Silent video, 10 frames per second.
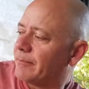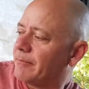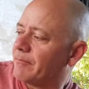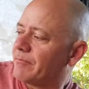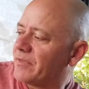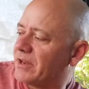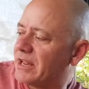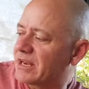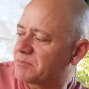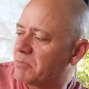Um,
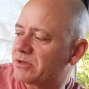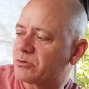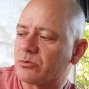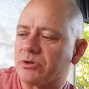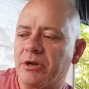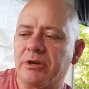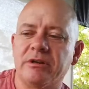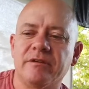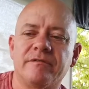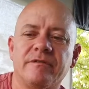the next best
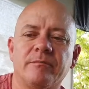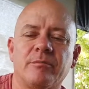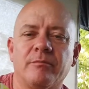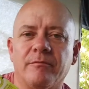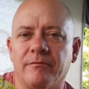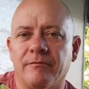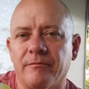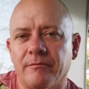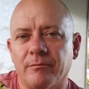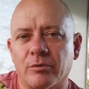alternative
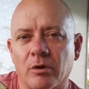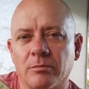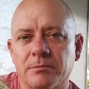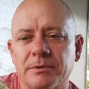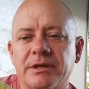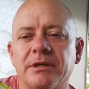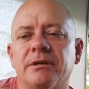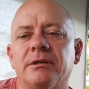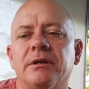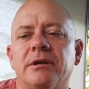
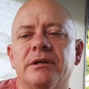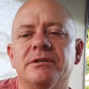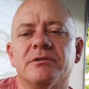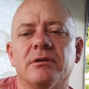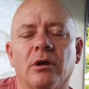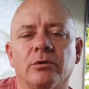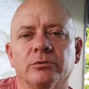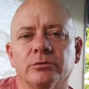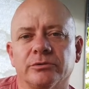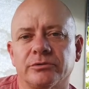probably is the
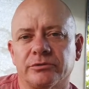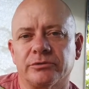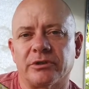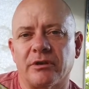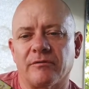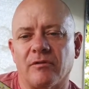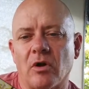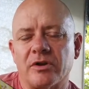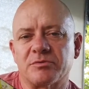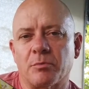locals
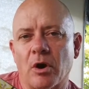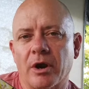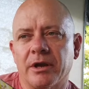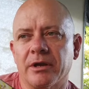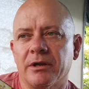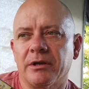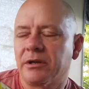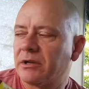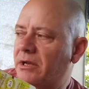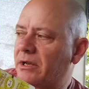sandfly spray,
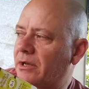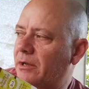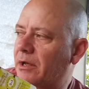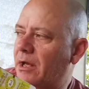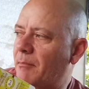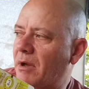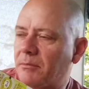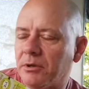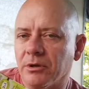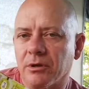uh, and
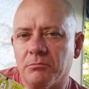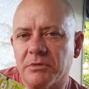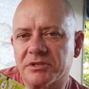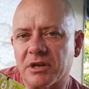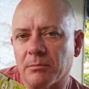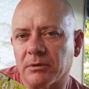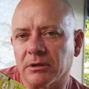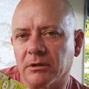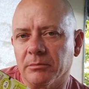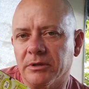maybe you can mix it up
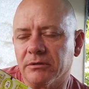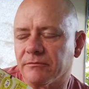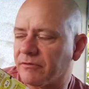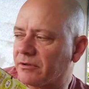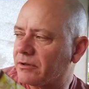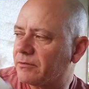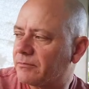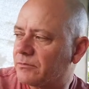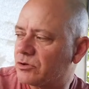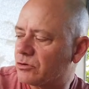a little bit for
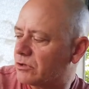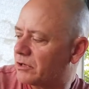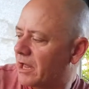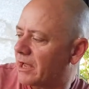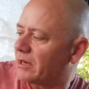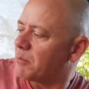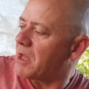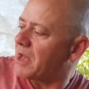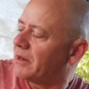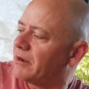during the day in a
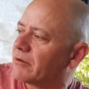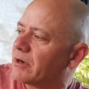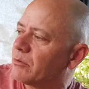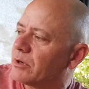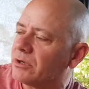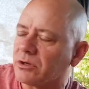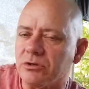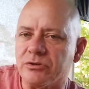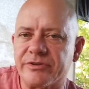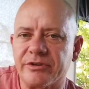bad area where you
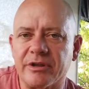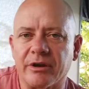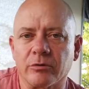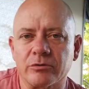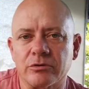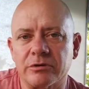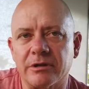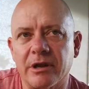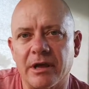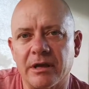could use the Dettol
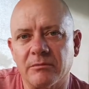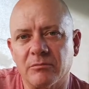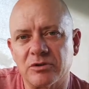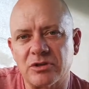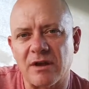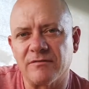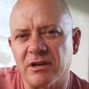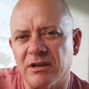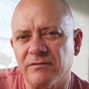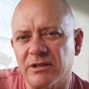during the day, and once you
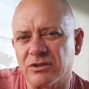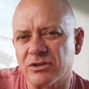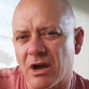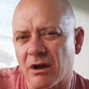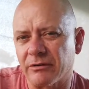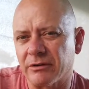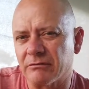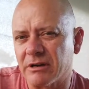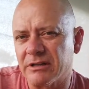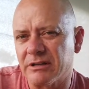have your evening shower and
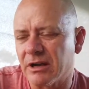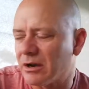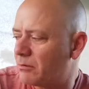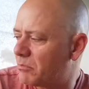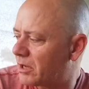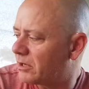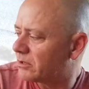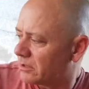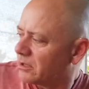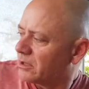you're ready to go to
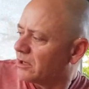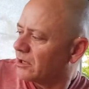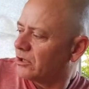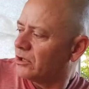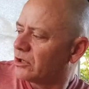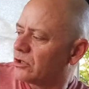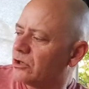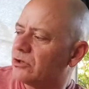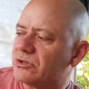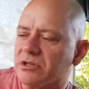bed, you
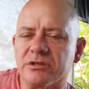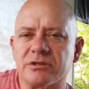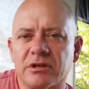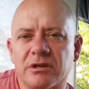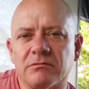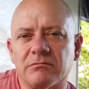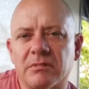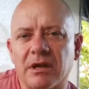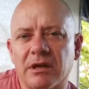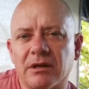could use this and,
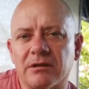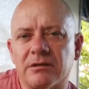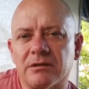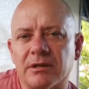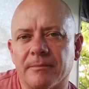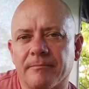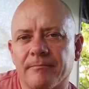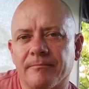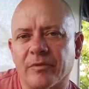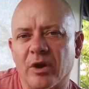and
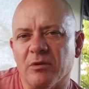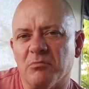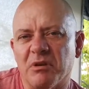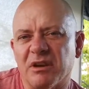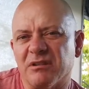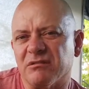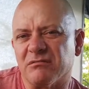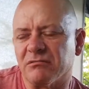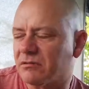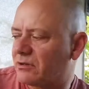um, go to bed
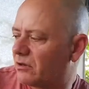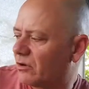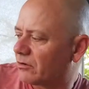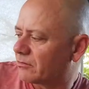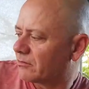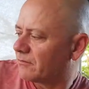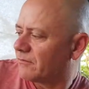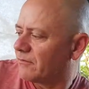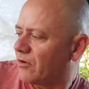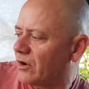and not
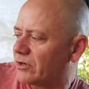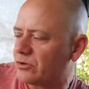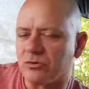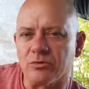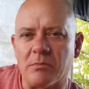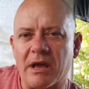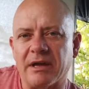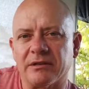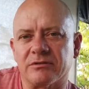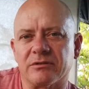find it too
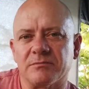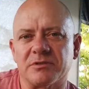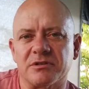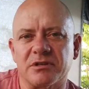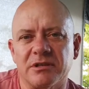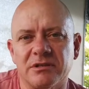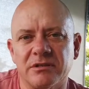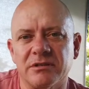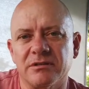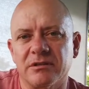bad in terms of sticky
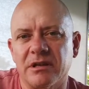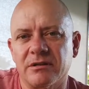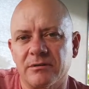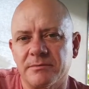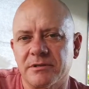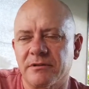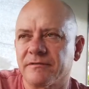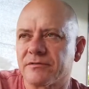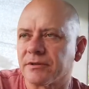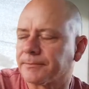sheets and that type of
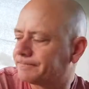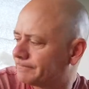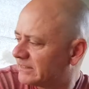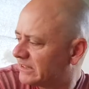stuff. So,